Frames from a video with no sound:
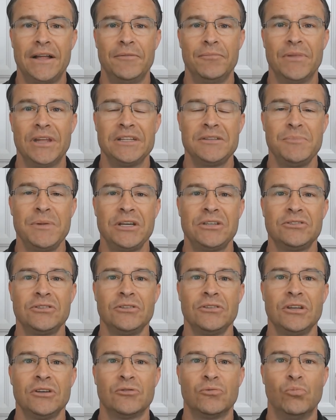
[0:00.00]
let's make
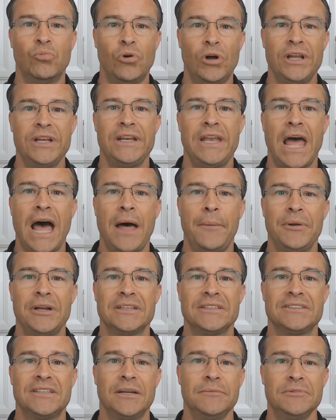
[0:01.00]
sure there's one
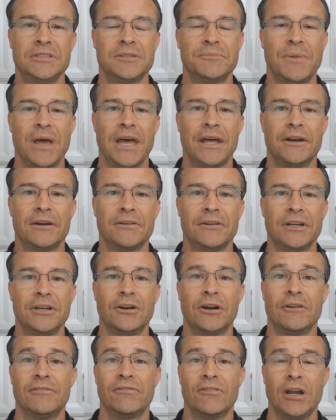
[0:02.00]
dominant subject matter in
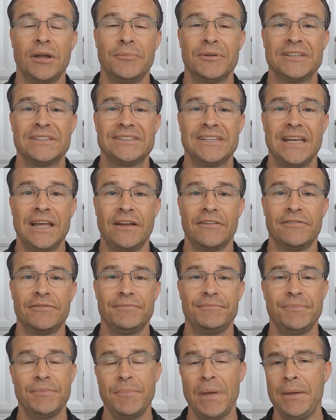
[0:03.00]
our frame itself.
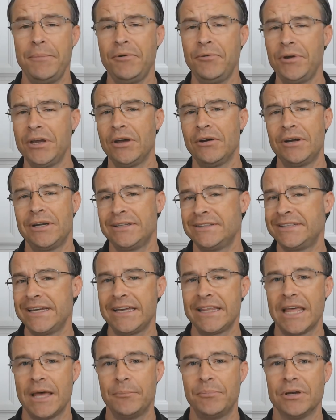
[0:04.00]
Maybe we go in and
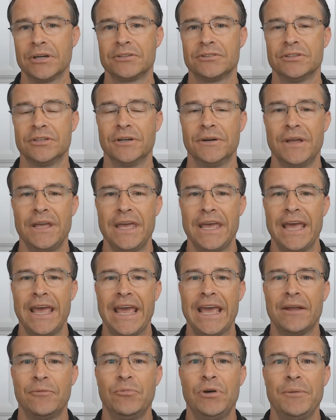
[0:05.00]
take that picture
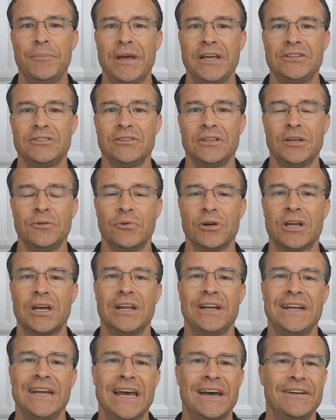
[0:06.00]
and we make sure that we're
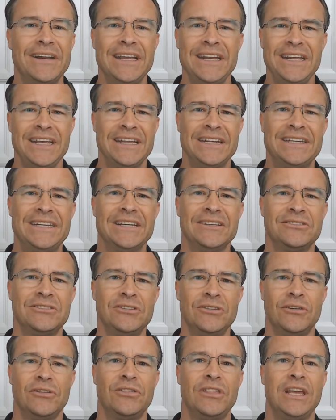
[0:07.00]
cutting out any
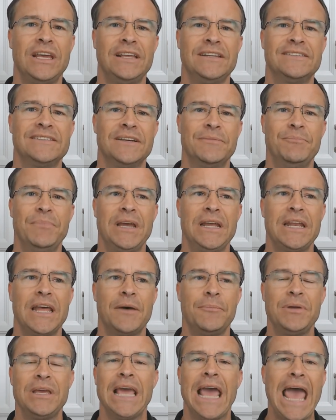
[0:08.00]
additional things that may
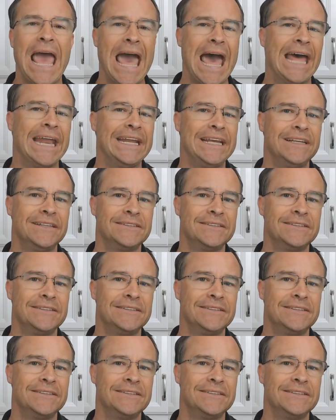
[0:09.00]
not be adding